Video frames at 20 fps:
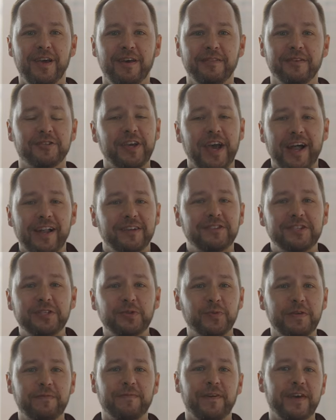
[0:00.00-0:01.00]
The
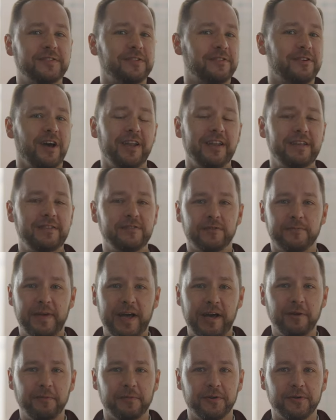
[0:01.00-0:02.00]
challenges we face are not
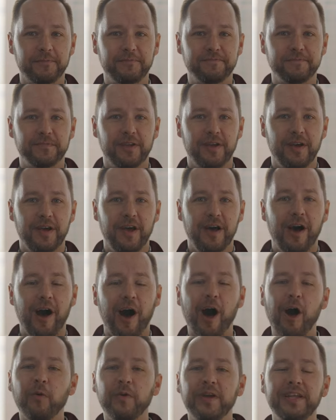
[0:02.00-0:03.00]
insurmountable.
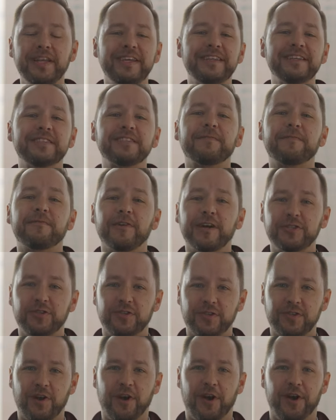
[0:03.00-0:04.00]
All we need is a
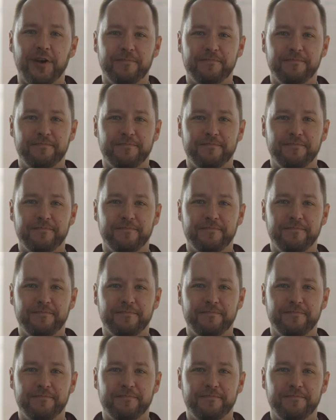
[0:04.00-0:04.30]
fresh start.